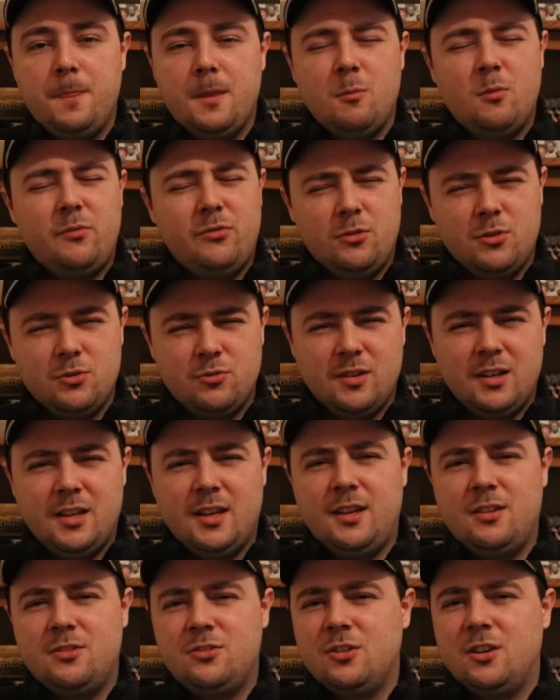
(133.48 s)
before it was
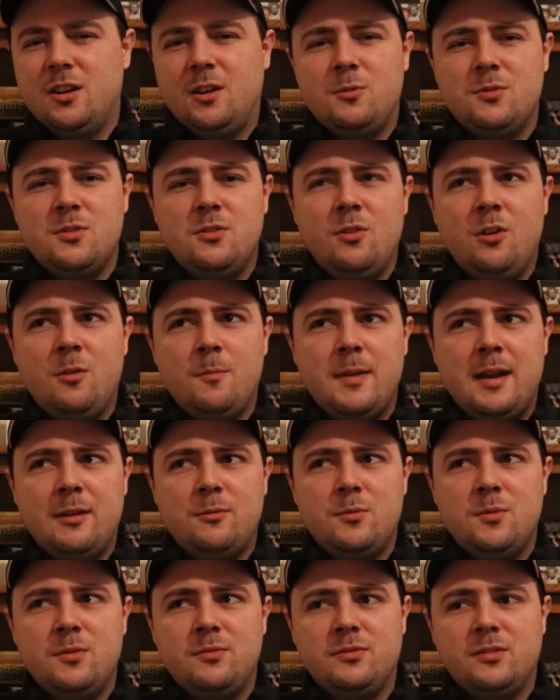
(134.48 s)
released, you know, it was not met
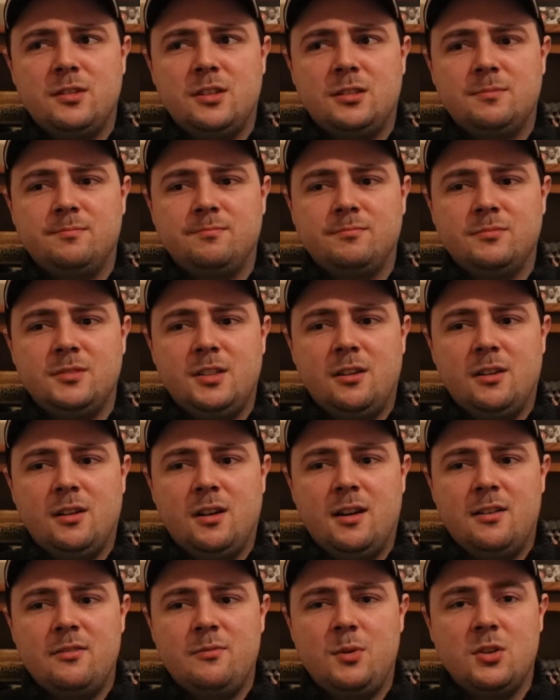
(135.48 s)
with, you know,
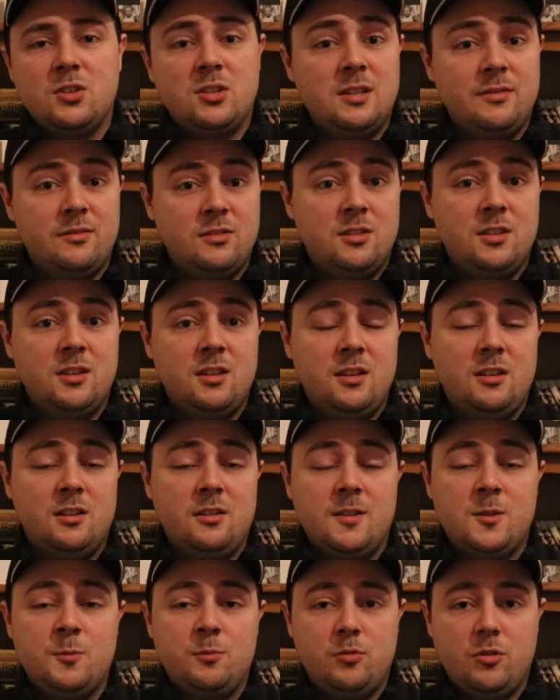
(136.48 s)
kind of positivity, you know,
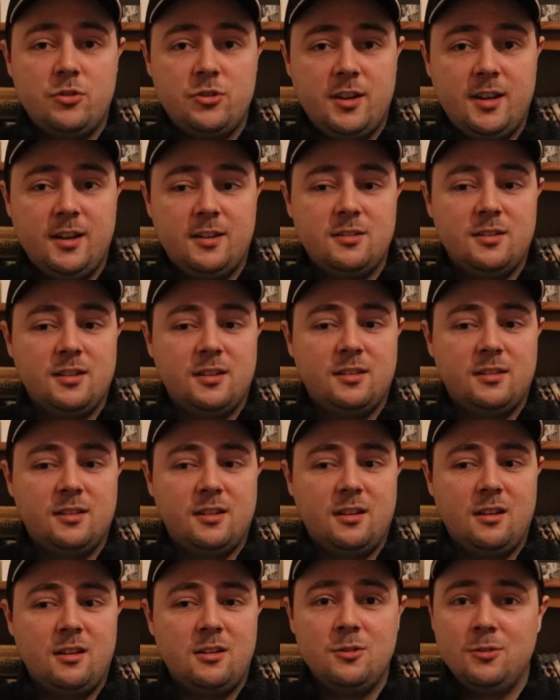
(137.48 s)
this project. And
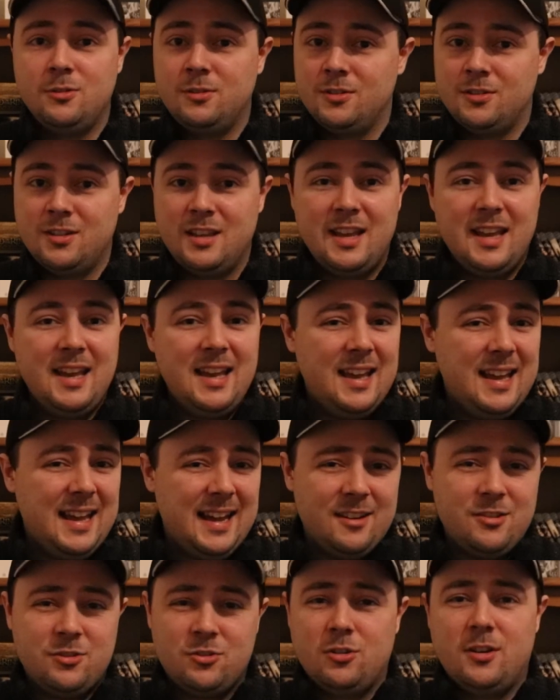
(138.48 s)
Lucas
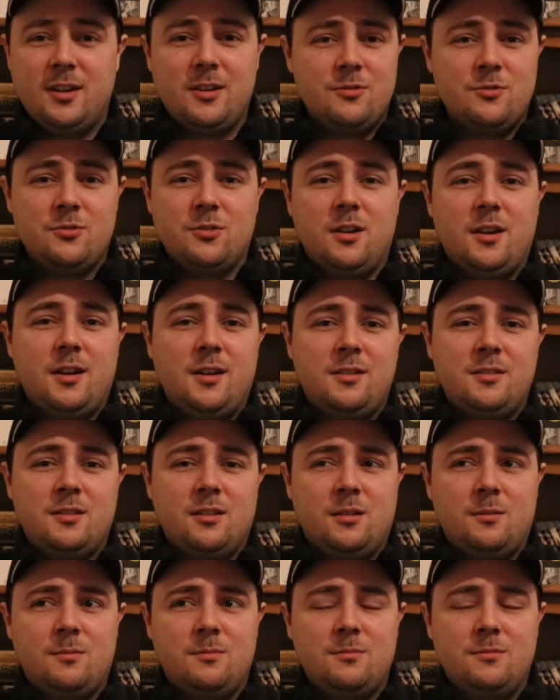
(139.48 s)
had tried and tried to
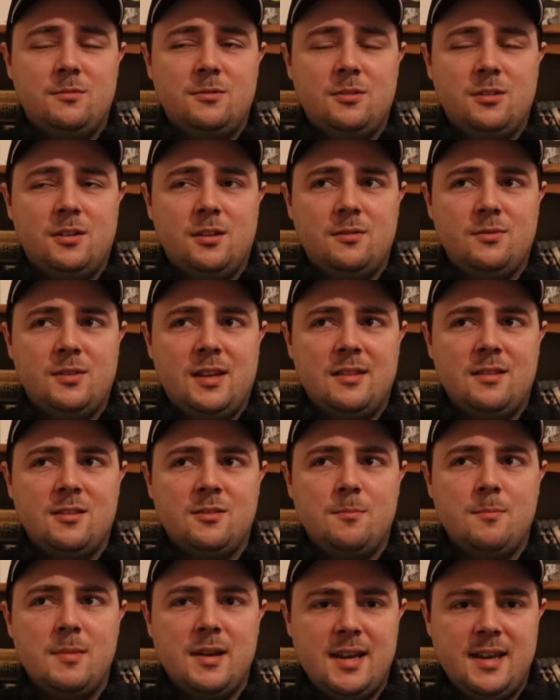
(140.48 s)
kind of get this
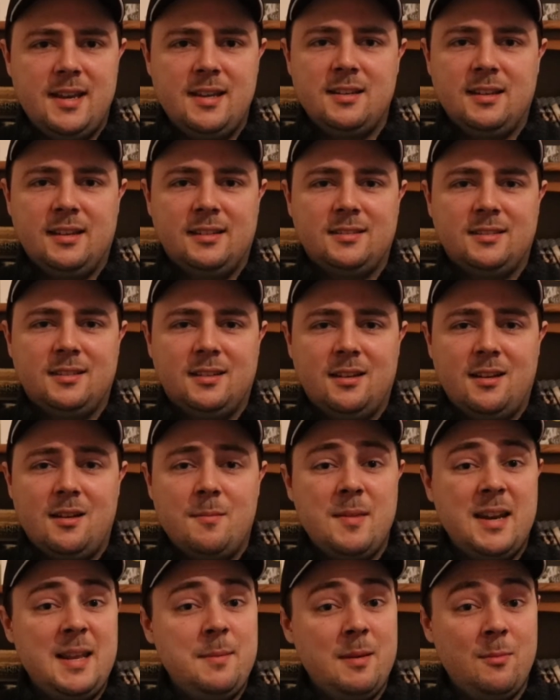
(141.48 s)
made, and
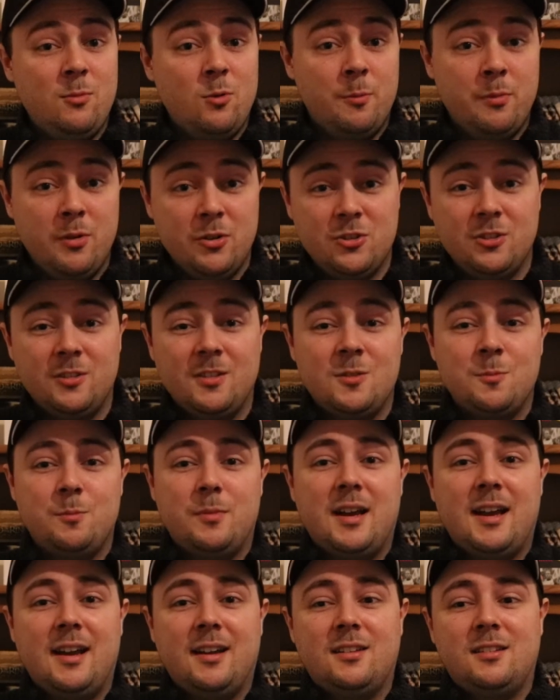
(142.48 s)
many people were pushing this
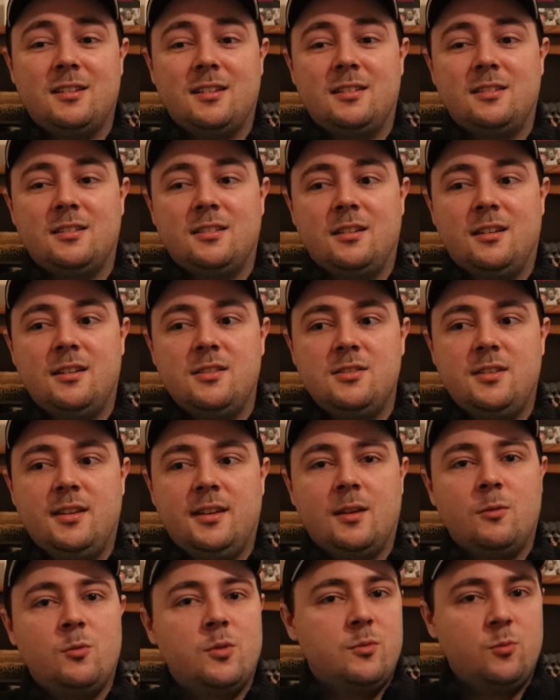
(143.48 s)
back and saying
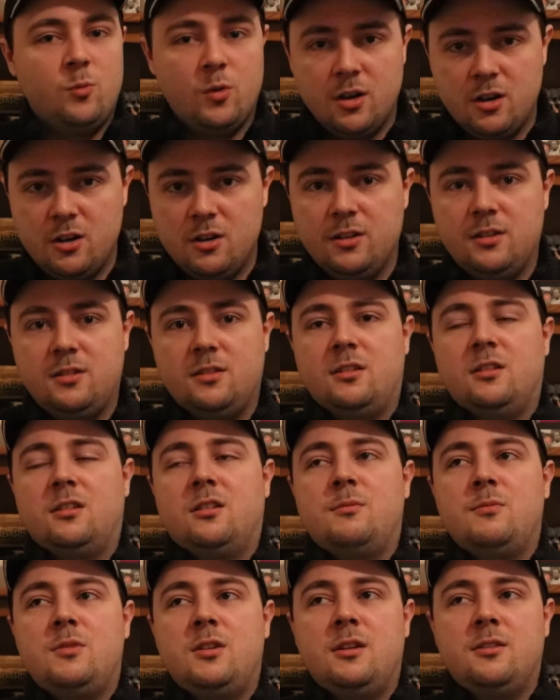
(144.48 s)
it wouldn't work,
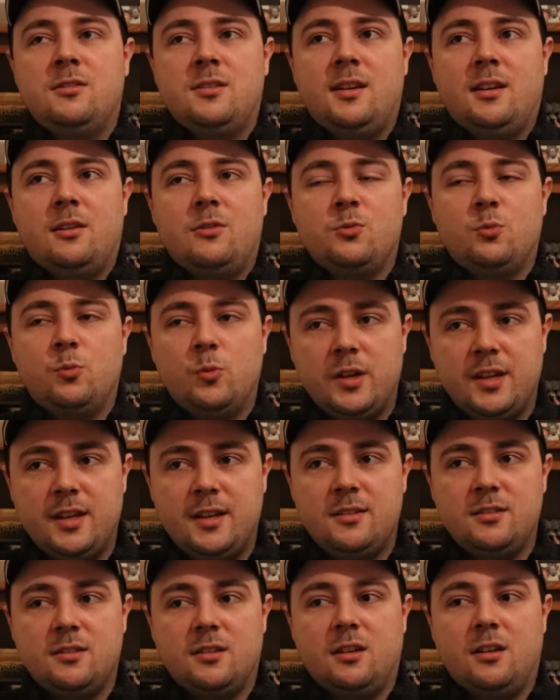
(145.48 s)
you know, saying it was
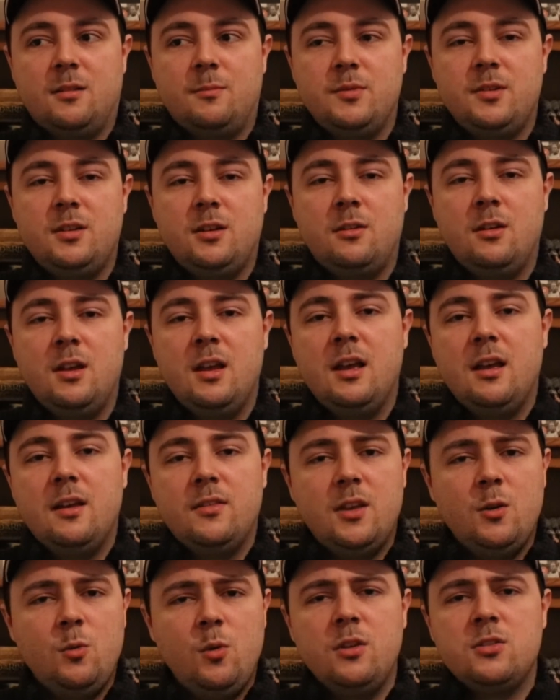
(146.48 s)
weird. But, you know,
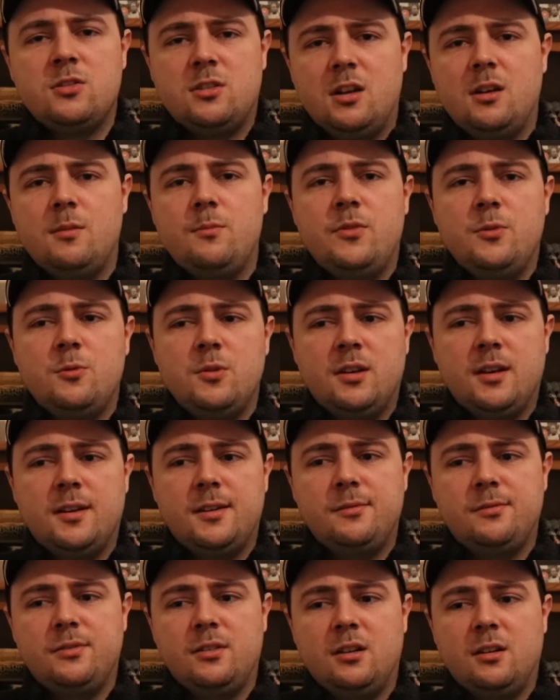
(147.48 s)
there were some that were kind
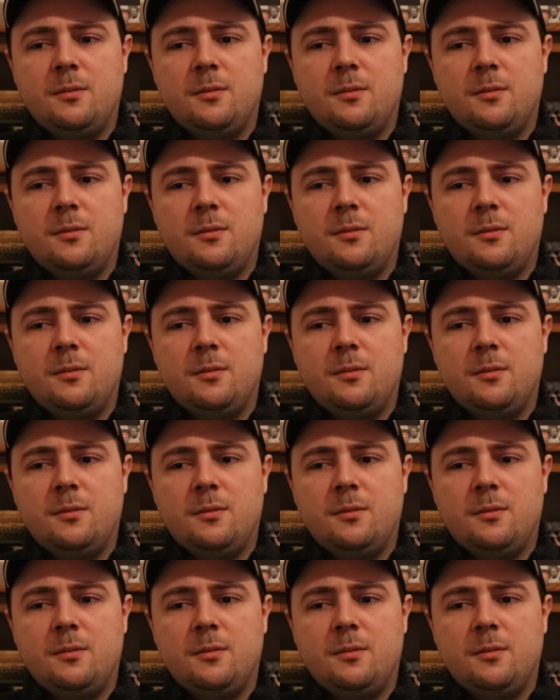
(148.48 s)
of,